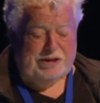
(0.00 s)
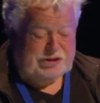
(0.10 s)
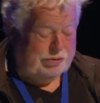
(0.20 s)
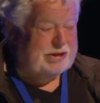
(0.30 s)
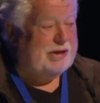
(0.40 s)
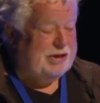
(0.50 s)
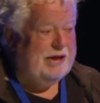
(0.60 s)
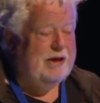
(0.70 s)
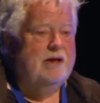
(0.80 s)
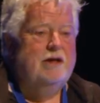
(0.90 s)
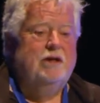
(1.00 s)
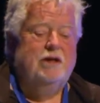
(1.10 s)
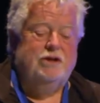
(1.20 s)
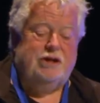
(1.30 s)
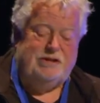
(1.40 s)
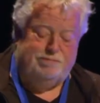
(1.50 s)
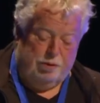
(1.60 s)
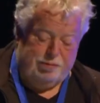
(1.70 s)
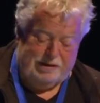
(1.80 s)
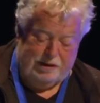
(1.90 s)
minister, who's actually, she's
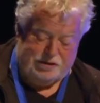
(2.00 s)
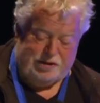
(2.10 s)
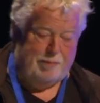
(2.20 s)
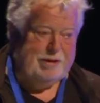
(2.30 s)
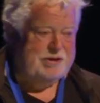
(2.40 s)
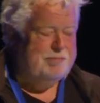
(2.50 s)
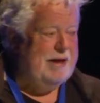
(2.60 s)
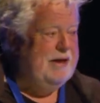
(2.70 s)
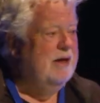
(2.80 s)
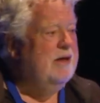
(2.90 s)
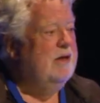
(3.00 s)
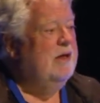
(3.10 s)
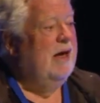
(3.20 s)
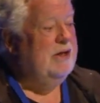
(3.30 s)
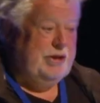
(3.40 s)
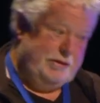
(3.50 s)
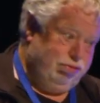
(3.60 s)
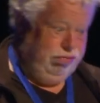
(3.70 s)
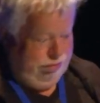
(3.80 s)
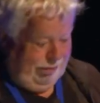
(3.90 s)
probably as tubby as me, and she's,
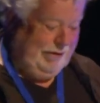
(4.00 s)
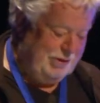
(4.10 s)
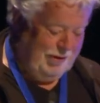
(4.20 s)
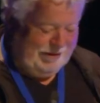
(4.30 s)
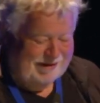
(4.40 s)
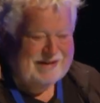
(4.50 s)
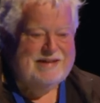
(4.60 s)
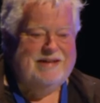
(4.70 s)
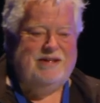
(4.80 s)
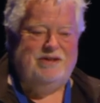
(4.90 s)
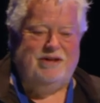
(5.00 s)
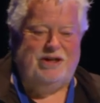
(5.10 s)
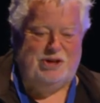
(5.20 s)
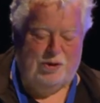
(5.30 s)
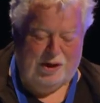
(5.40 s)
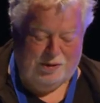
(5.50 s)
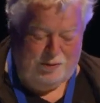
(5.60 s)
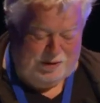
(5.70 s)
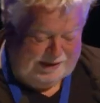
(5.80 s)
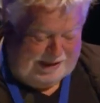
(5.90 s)
you know, trying to jog
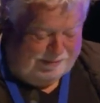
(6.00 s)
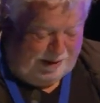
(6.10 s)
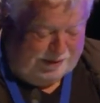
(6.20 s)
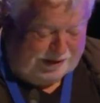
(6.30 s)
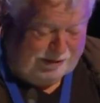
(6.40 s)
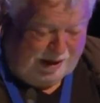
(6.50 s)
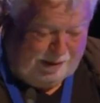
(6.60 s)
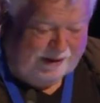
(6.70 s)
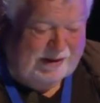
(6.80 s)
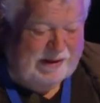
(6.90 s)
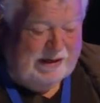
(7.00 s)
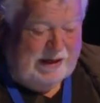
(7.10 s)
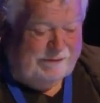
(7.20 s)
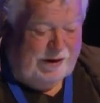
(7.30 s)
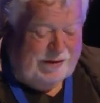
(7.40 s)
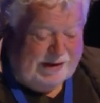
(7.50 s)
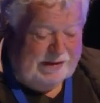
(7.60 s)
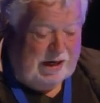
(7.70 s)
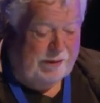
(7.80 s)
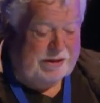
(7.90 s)
along there, keep up with the crowd. But if I
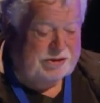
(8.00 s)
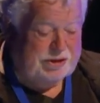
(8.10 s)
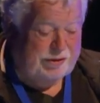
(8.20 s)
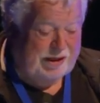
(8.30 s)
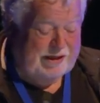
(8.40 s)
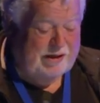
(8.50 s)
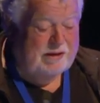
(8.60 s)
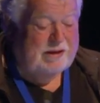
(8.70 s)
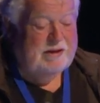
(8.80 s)
then go into the